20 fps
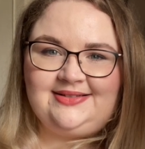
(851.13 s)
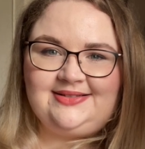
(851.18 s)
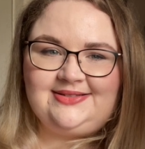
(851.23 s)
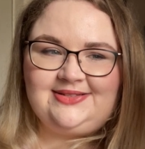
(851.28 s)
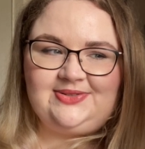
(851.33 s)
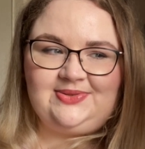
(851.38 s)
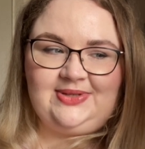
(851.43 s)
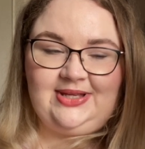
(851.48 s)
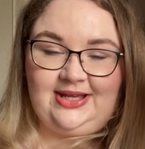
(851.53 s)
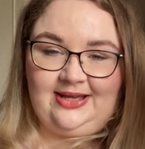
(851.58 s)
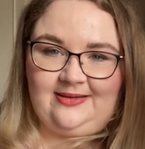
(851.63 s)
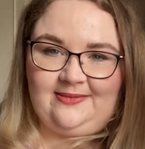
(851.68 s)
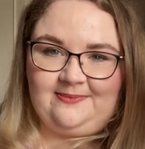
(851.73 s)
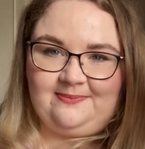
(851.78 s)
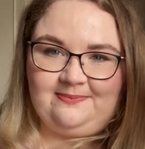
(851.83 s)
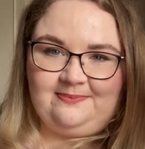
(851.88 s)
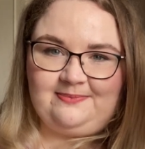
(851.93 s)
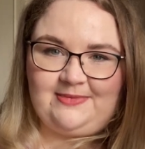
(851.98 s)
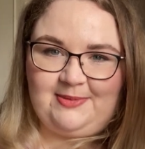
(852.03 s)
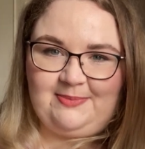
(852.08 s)
So yeah,
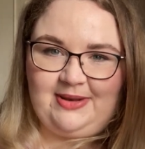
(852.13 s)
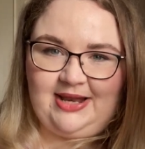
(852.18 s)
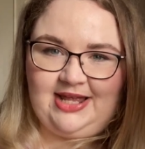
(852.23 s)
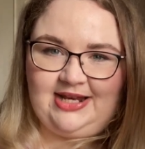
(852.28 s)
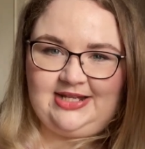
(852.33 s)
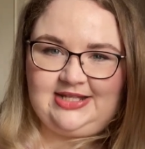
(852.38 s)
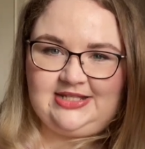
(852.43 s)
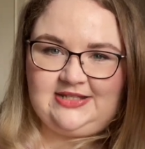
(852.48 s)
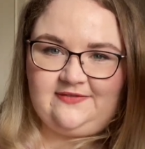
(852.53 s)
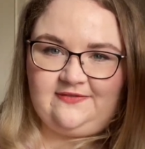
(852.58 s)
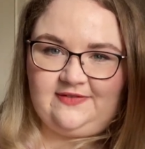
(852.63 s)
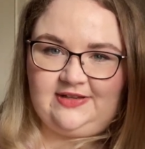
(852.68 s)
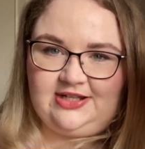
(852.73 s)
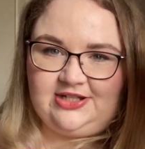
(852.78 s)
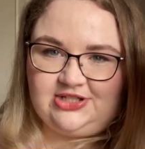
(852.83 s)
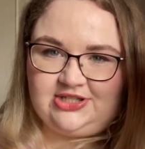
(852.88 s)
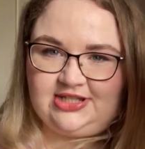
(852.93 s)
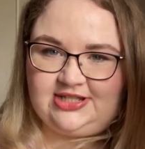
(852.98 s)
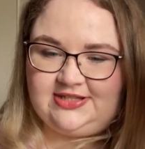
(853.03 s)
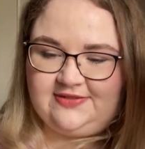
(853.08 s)
my plan is to
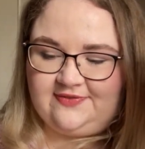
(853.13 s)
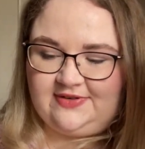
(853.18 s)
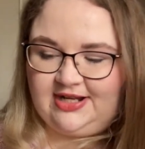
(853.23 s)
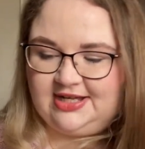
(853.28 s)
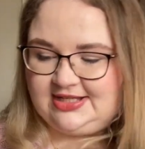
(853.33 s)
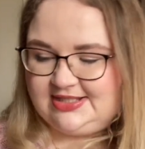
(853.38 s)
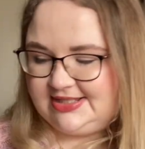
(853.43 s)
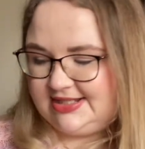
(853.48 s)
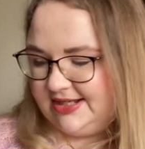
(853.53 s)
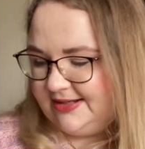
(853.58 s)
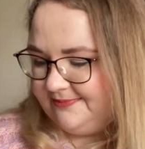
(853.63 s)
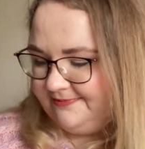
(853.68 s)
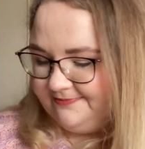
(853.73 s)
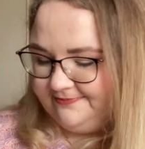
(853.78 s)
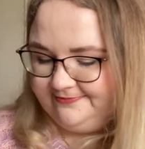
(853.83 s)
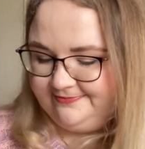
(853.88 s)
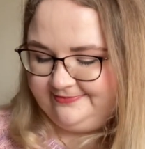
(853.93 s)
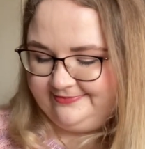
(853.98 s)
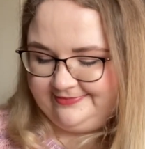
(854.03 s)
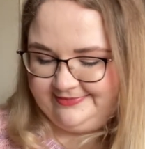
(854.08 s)
finish this for next time.
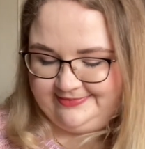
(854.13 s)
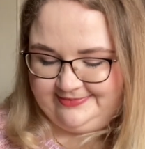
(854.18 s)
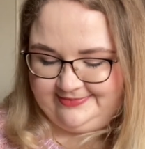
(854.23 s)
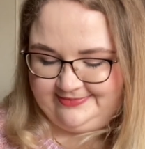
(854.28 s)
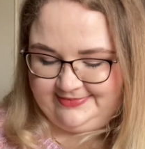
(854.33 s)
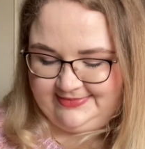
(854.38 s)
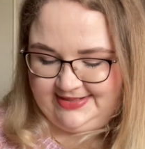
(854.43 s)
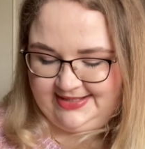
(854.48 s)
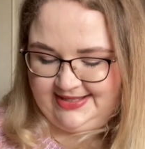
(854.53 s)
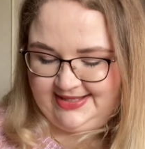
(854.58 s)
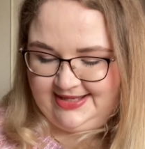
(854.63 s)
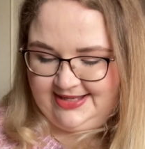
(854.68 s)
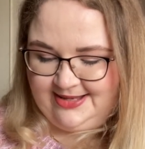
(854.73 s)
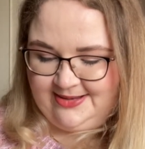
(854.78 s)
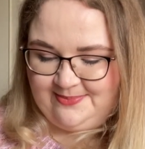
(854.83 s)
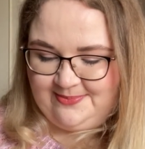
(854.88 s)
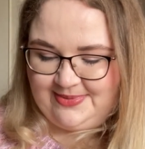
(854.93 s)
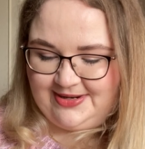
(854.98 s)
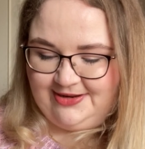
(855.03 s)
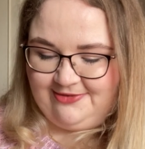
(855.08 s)

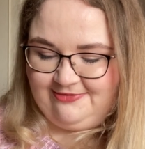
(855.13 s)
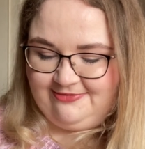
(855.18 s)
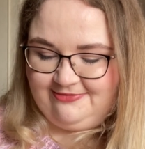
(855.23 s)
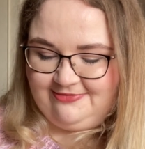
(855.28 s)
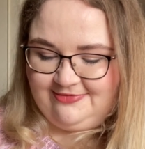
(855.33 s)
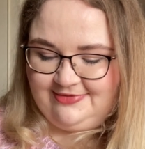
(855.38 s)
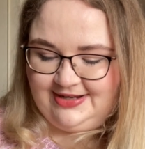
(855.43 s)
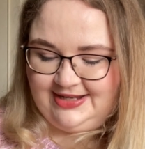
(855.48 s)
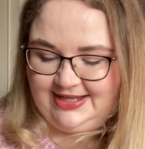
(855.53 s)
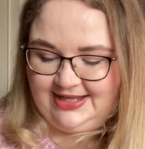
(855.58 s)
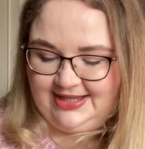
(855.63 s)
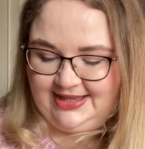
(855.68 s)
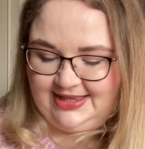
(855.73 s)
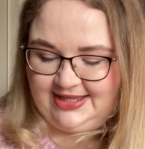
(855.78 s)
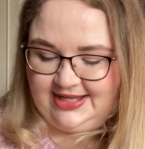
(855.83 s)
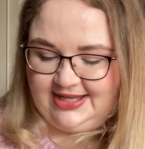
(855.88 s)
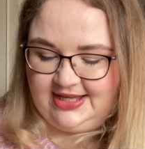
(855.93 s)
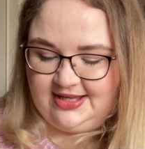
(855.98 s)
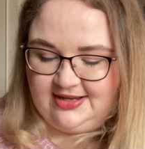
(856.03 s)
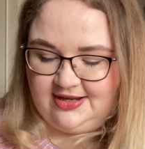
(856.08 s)
But I
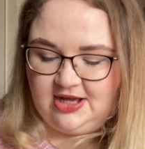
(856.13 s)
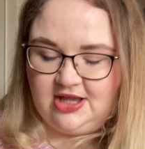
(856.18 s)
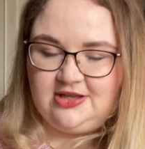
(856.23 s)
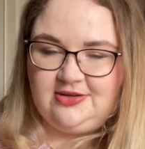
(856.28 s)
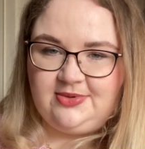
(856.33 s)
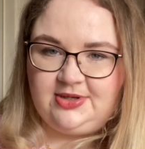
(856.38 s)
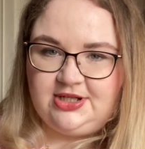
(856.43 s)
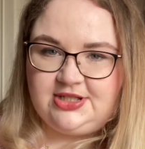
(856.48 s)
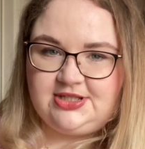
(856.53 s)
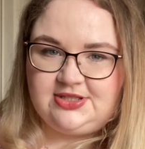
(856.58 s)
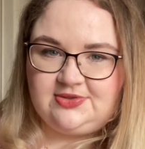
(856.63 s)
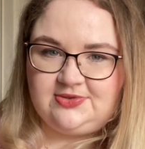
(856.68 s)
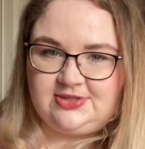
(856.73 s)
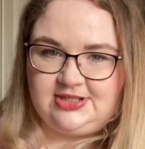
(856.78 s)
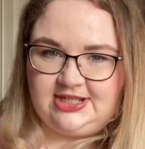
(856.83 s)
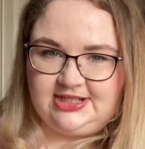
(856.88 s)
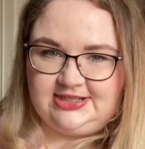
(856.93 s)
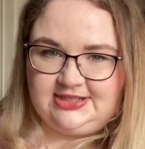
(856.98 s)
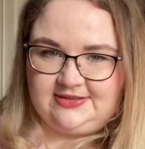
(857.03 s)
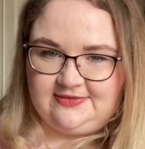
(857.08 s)
really, colour work is so
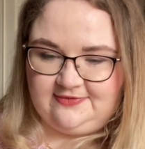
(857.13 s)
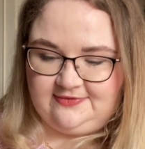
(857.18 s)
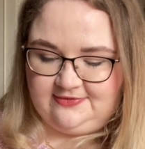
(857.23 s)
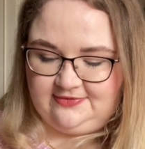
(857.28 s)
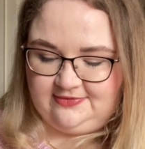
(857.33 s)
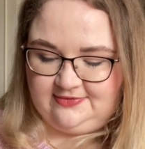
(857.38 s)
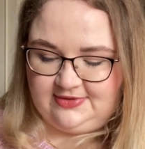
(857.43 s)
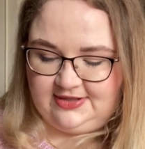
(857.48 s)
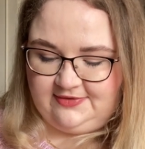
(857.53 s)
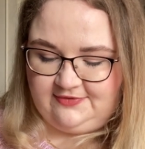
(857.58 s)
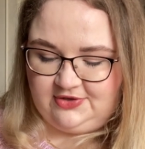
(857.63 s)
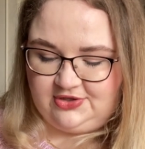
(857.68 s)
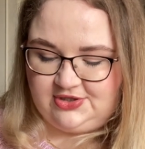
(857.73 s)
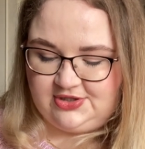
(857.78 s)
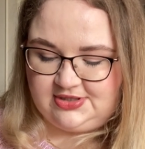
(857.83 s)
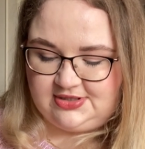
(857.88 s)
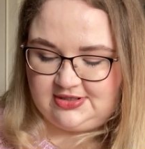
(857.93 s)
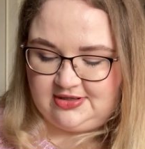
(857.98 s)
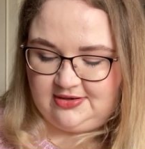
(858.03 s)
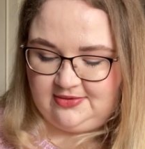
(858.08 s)
addictive whenever you
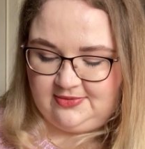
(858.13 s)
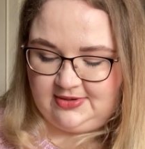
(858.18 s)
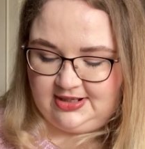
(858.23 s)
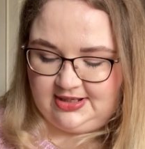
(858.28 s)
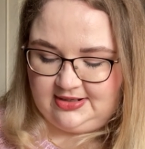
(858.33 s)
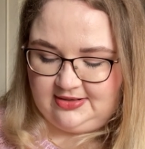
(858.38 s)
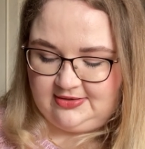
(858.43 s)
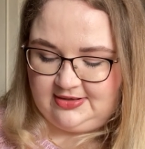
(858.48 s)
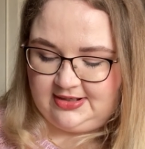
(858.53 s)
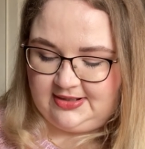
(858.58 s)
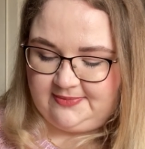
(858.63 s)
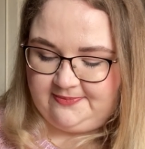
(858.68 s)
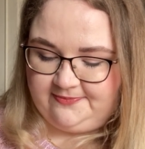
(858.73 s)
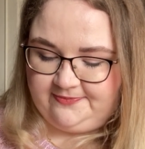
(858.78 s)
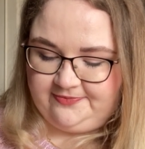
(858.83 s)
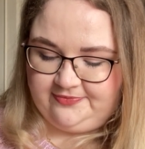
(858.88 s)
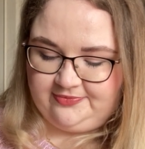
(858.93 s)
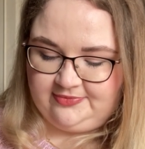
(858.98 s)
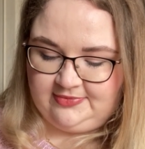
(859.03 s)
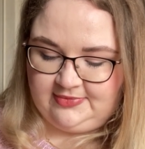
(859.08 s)
start working on it.
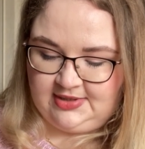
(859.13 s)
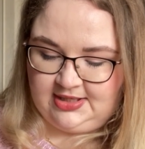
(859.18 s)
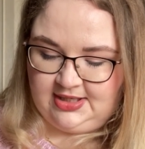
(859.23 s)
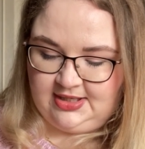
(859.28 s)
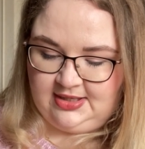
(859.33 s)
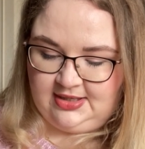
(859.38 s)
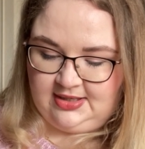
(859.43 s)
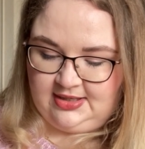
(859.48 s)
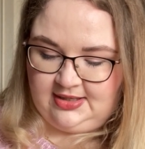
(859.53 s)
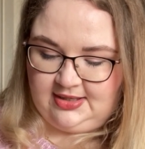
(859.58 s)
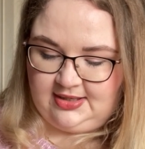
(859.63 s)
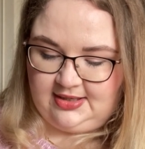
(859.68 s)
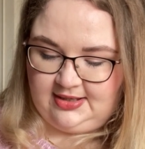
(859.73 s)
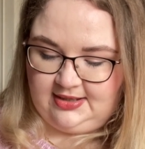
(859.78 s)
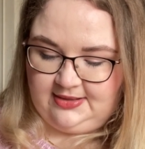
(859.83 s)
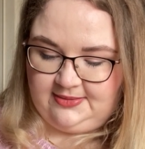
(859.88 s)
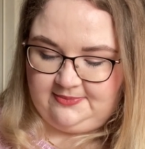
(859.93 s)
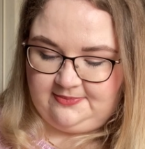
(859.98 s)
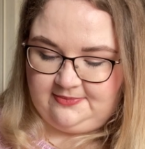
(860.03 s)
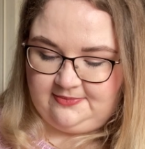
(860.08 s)

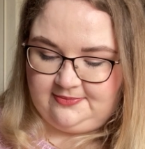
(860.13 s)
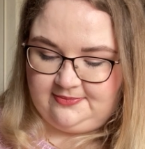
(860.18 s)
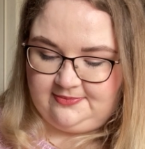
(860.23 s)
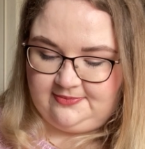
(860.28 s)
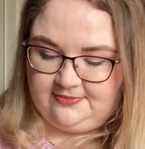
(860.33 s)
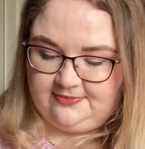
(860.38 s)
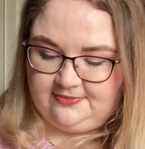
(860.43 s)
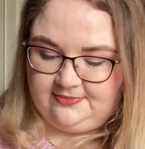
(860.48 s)
Um,